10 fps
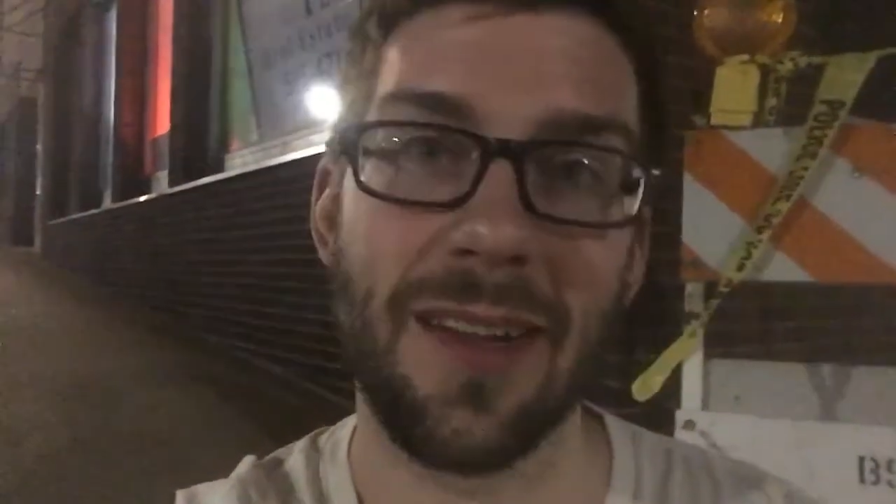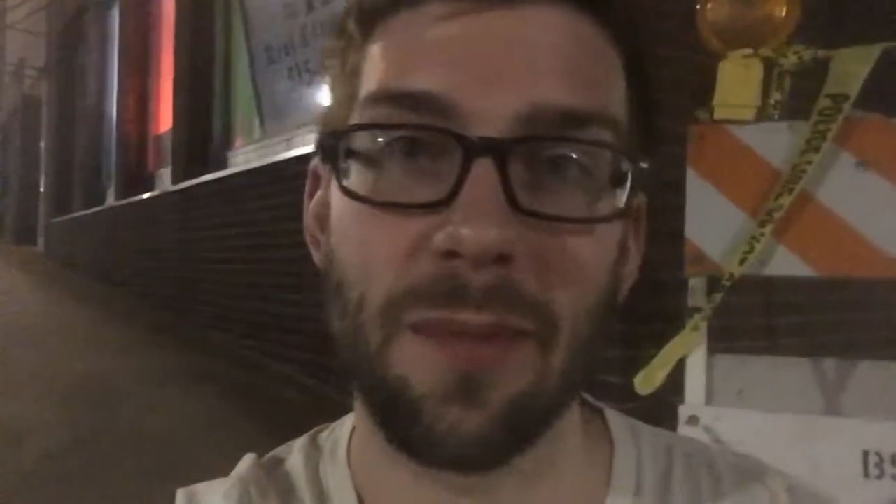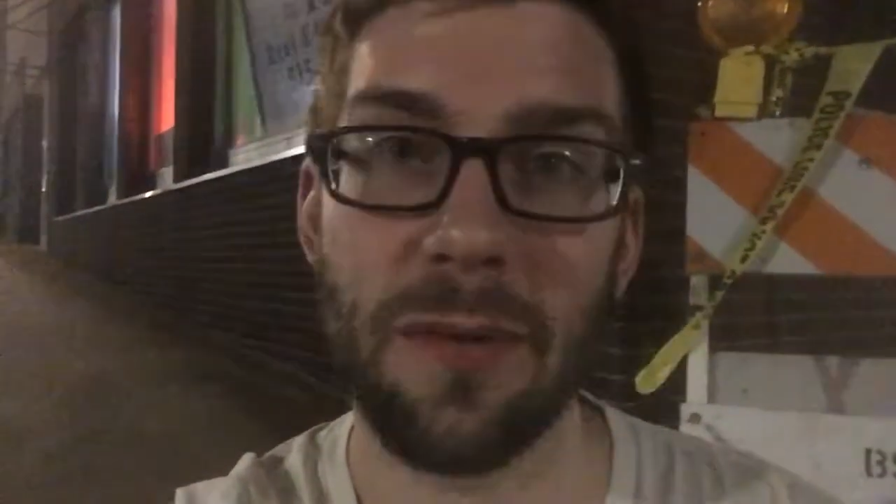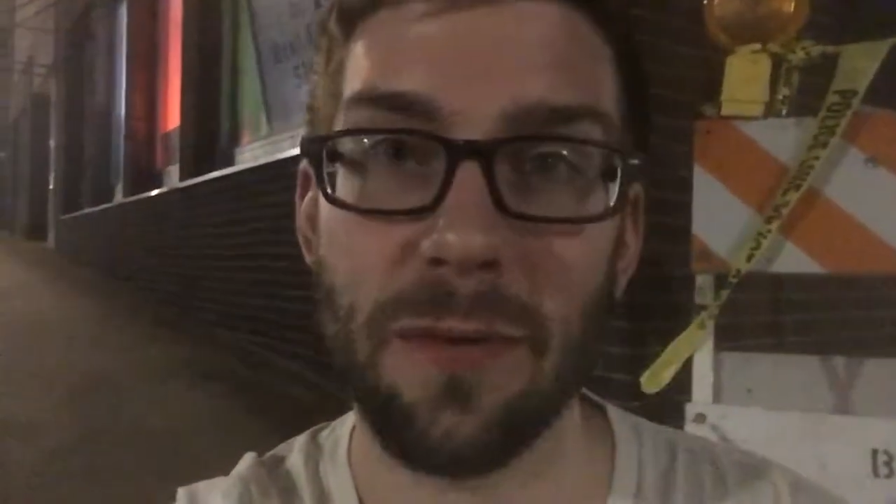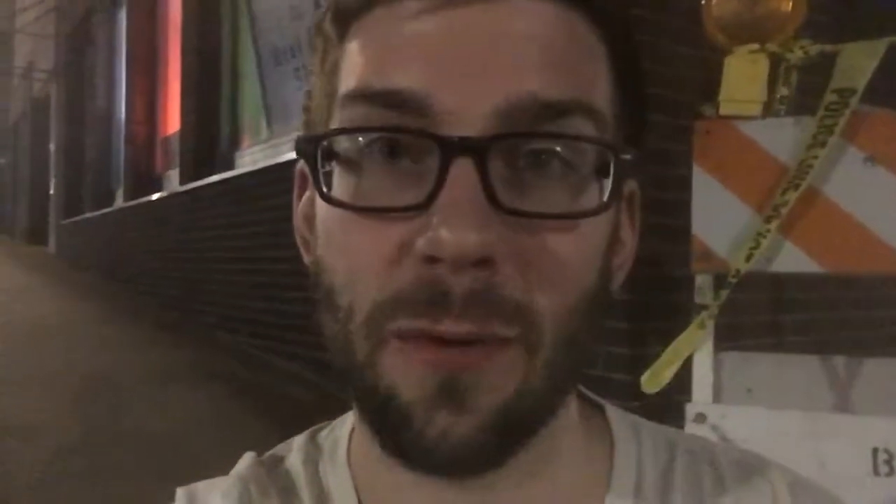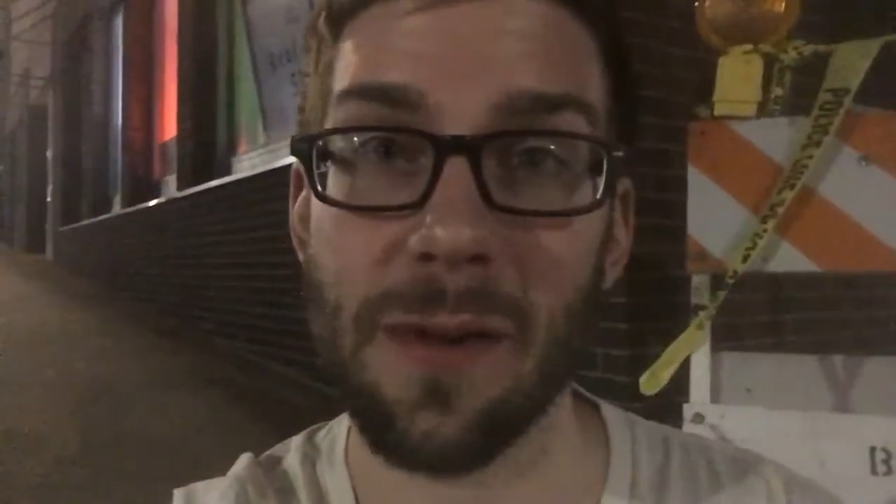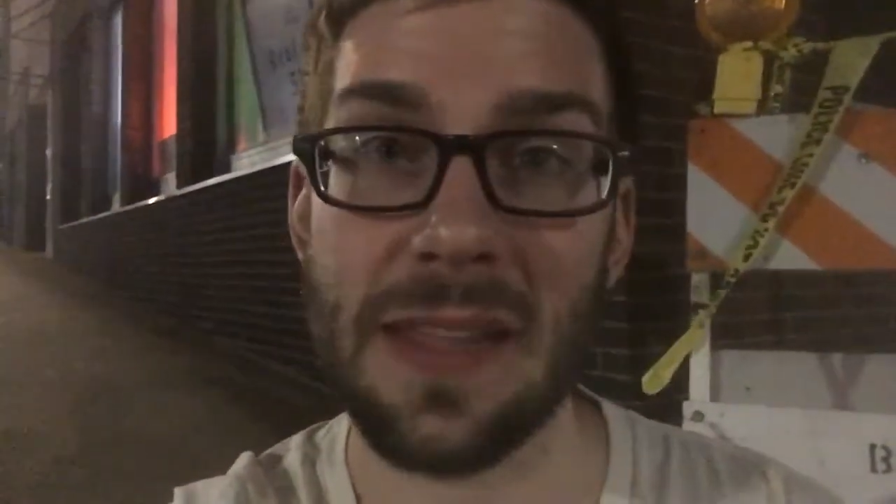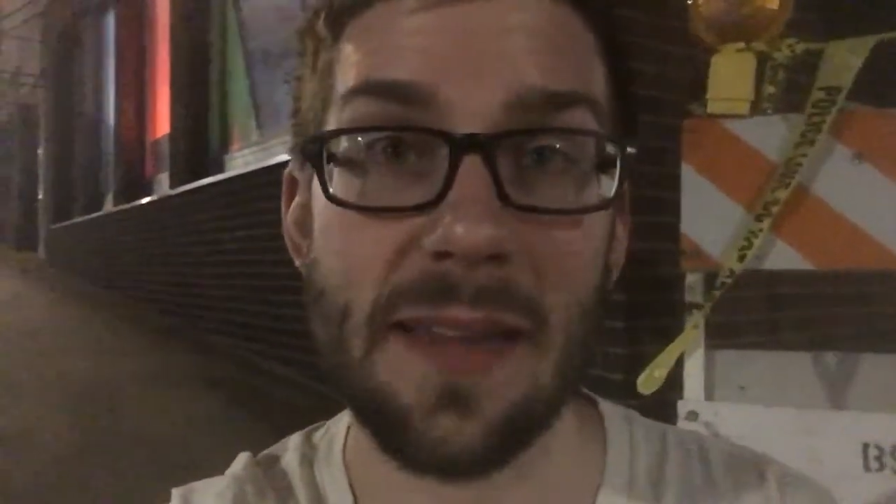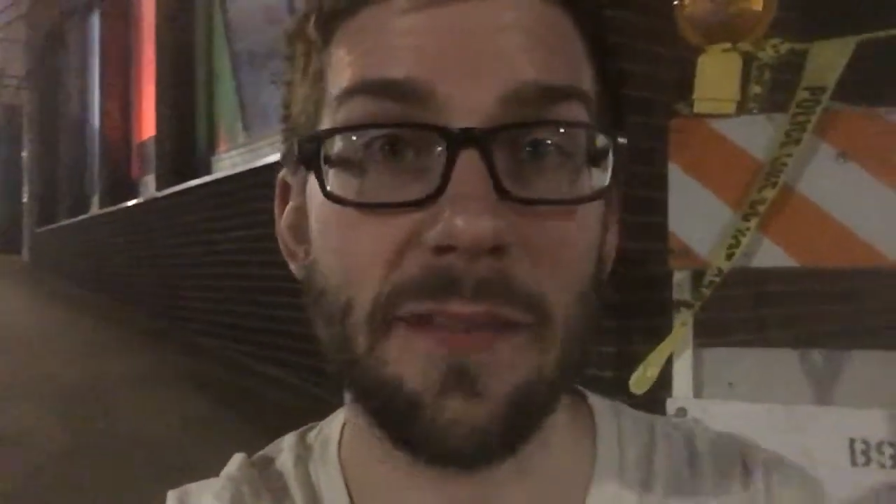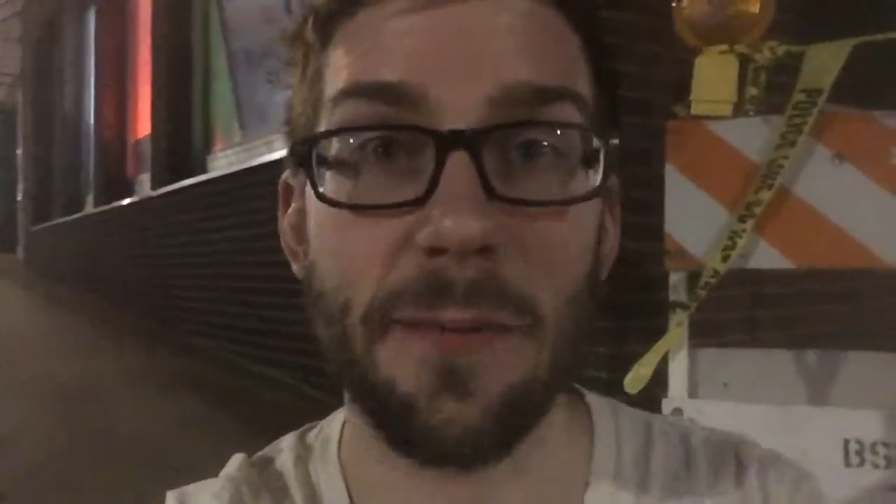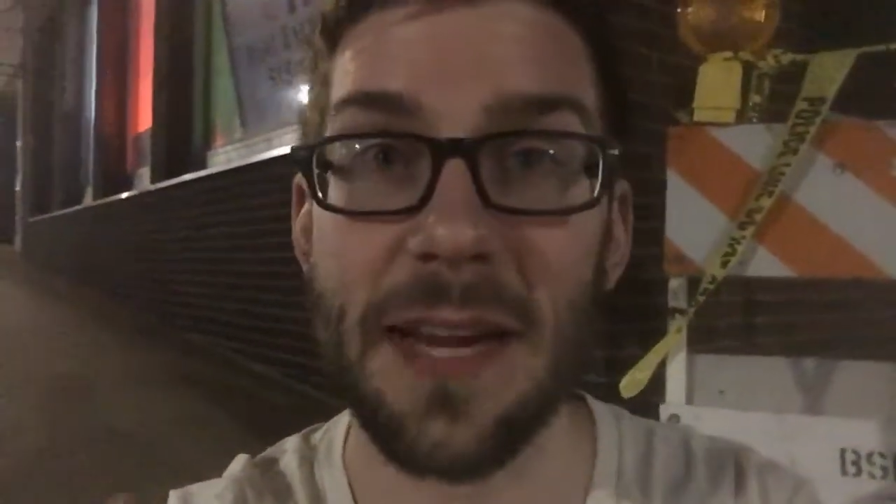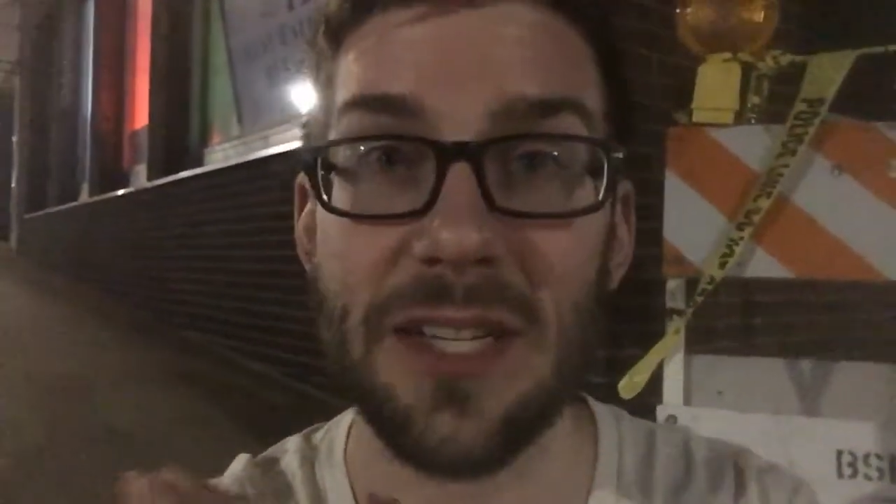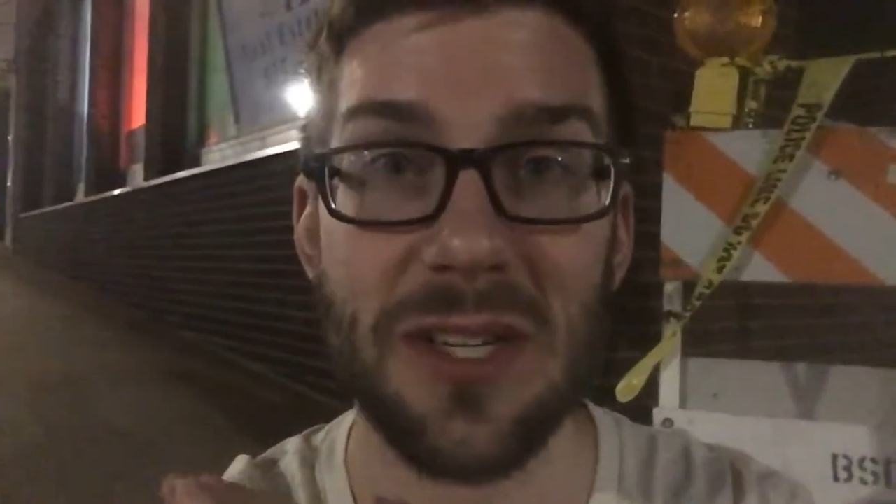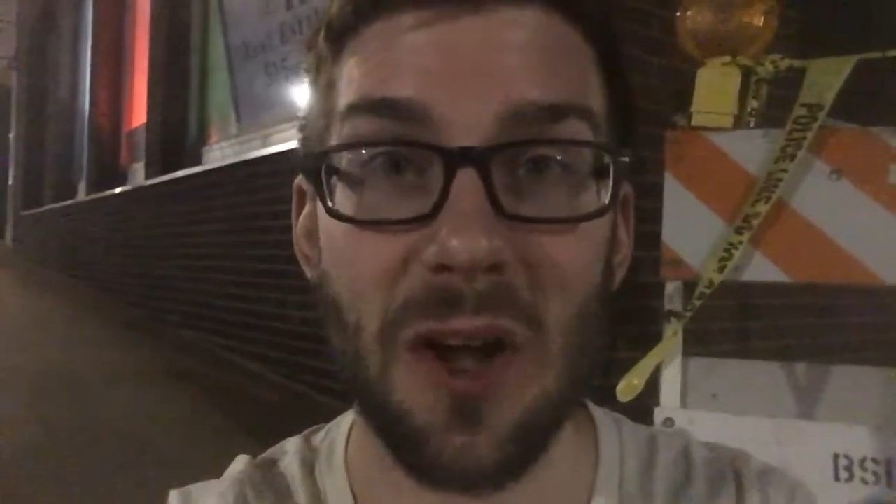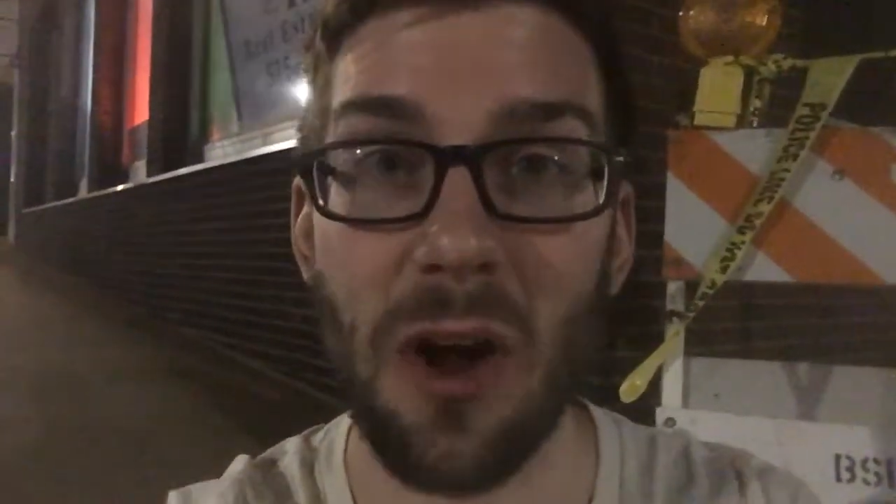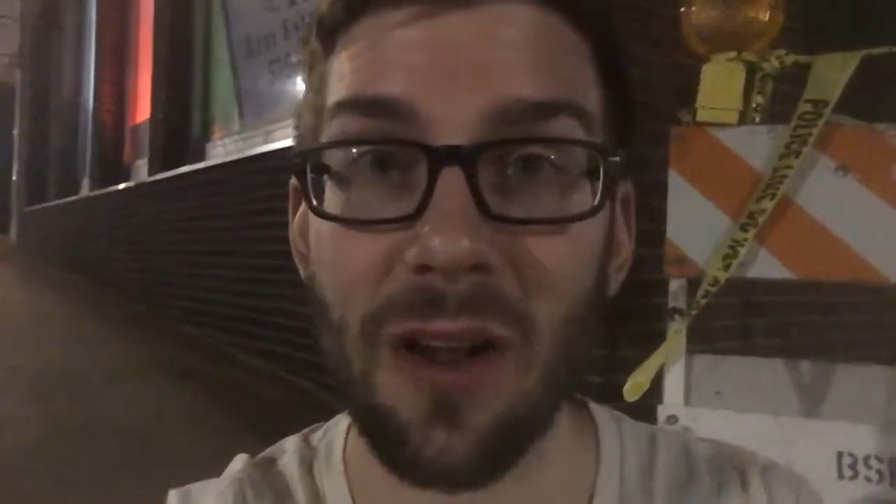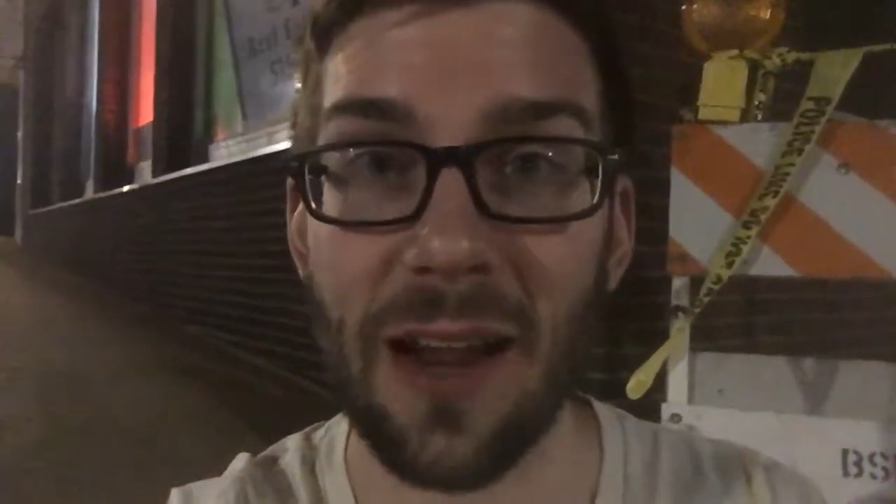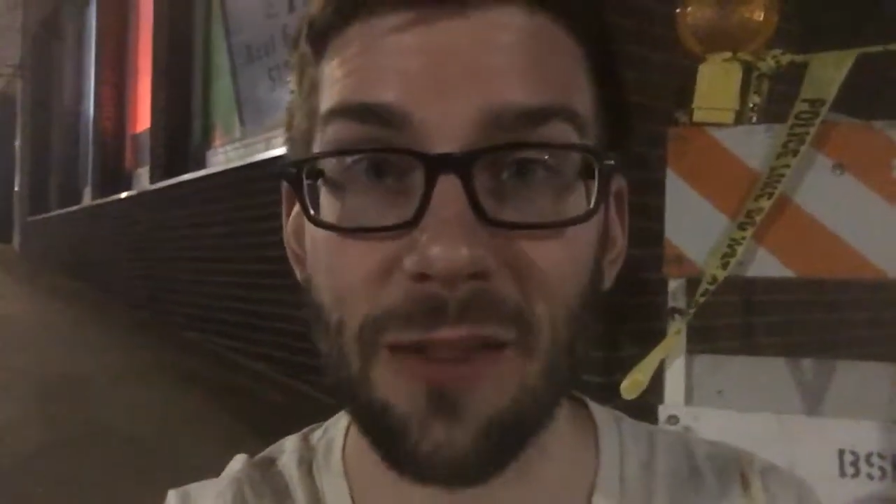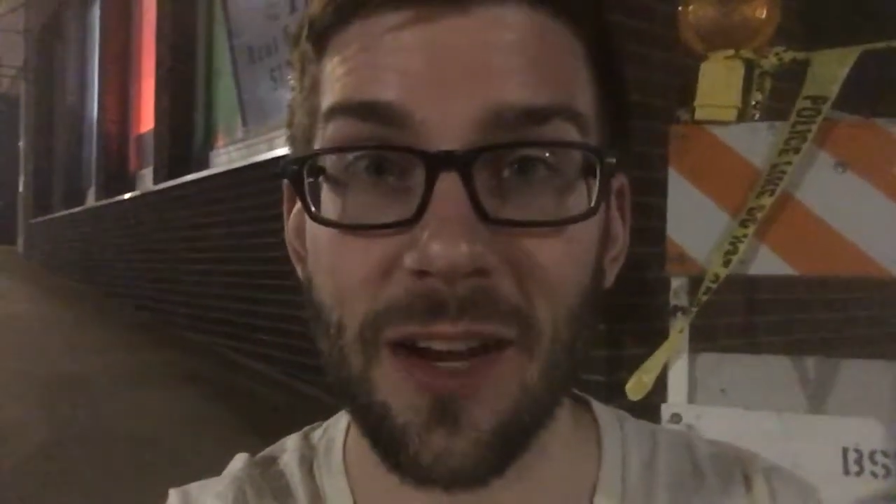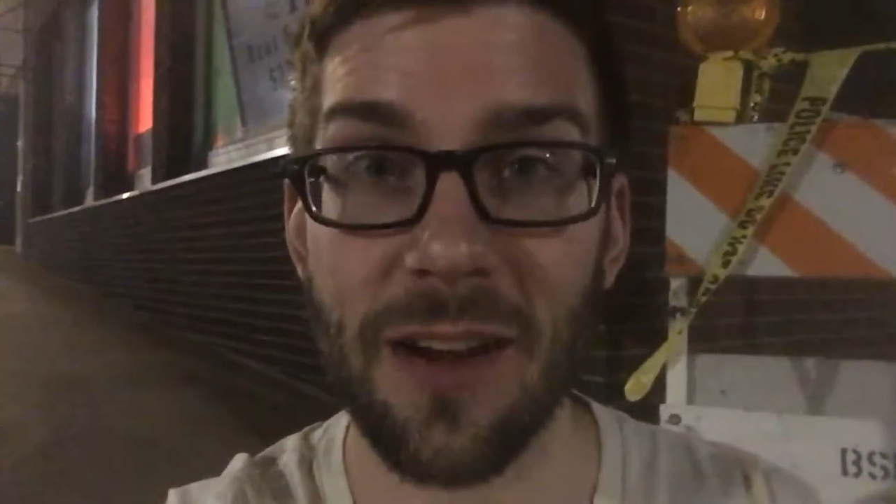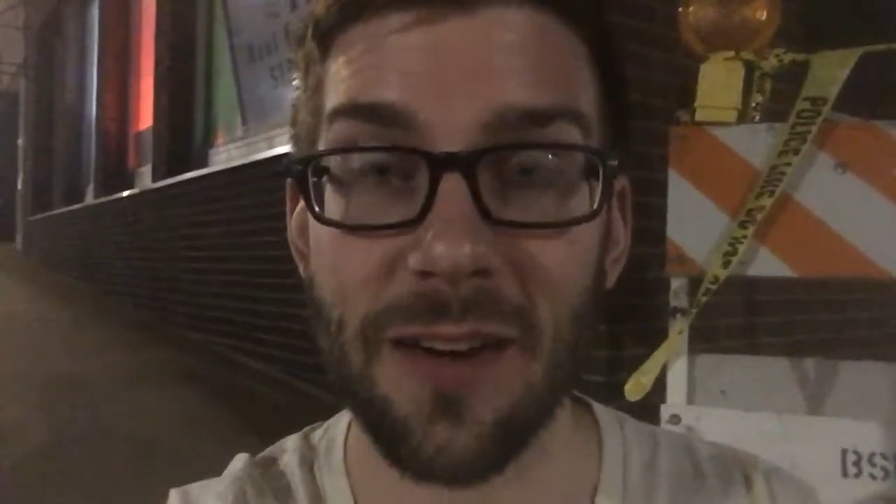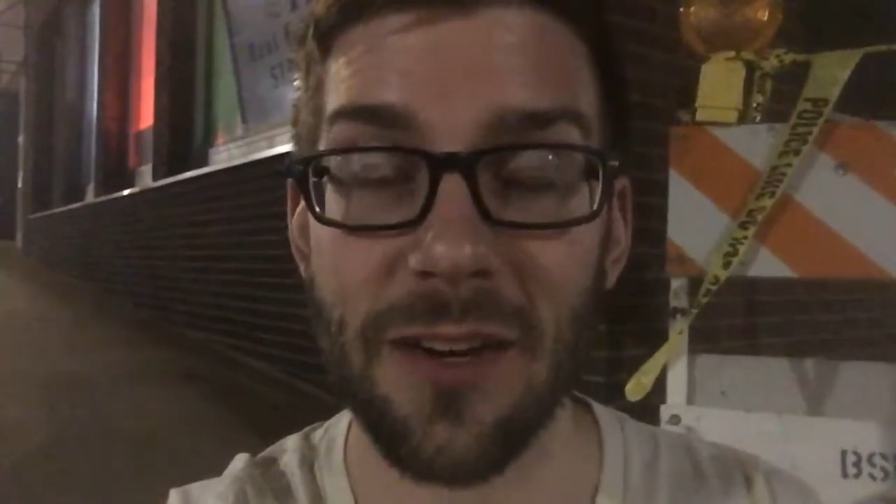before. The information is all out there,